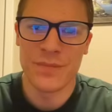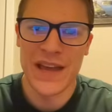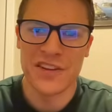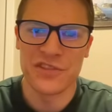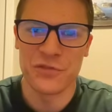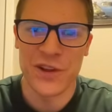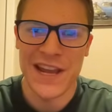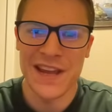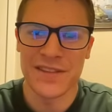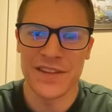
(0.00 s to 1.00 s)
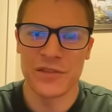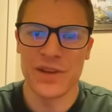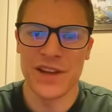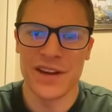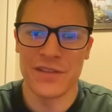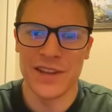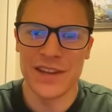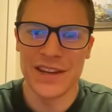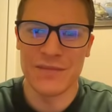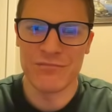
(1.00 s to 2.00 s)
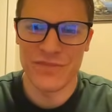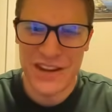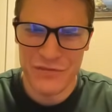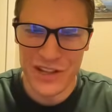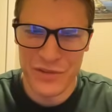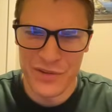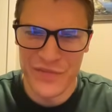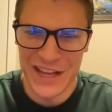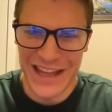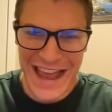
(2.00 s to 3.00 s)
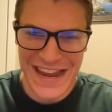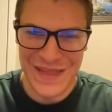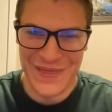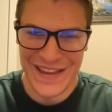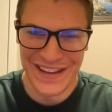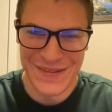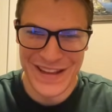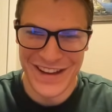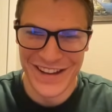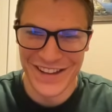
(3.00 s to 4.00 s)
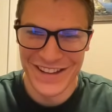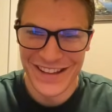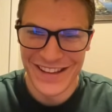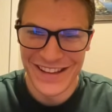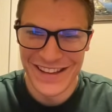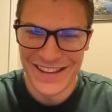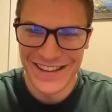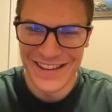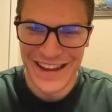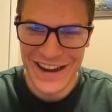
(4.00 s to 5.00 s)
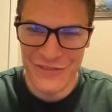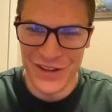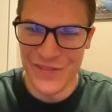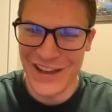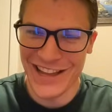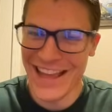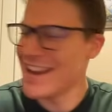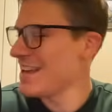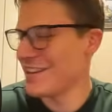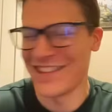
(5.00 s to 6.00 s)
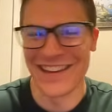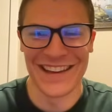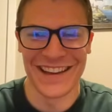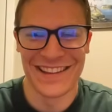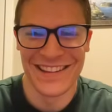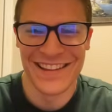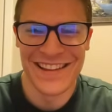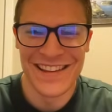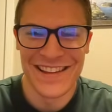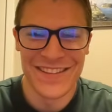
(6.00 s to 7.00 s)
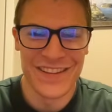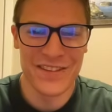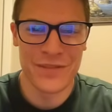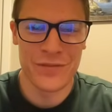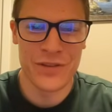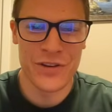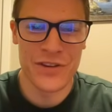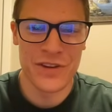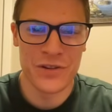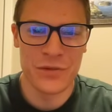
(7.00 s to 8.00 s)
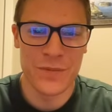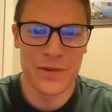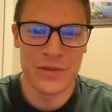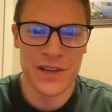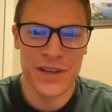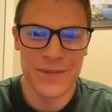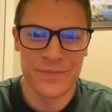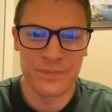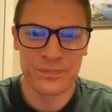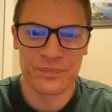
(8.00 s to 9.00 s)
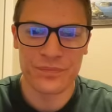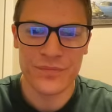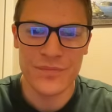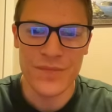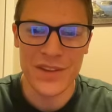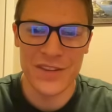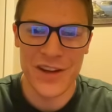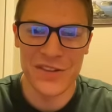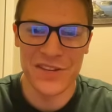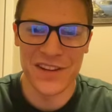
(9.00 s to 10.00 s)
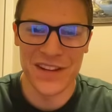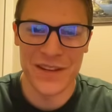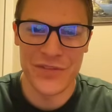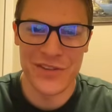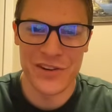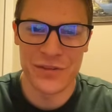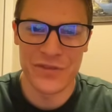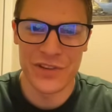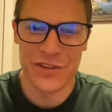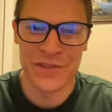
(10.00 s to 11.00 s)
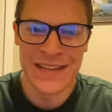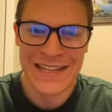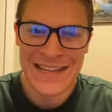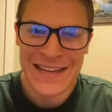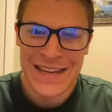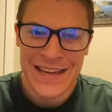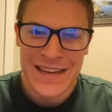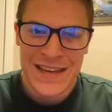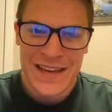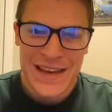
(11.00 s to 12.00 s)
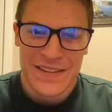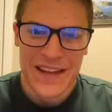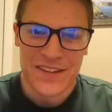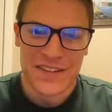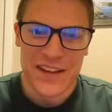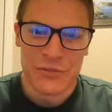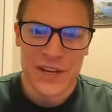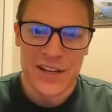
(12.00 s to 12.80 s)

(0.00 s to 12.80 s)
bad terrain that the recon really didn't really reveal anything, to be honest. It didn't reveal anything. That was a very underwhelming Riki. So now he's using his infantry to reveal. That's a dead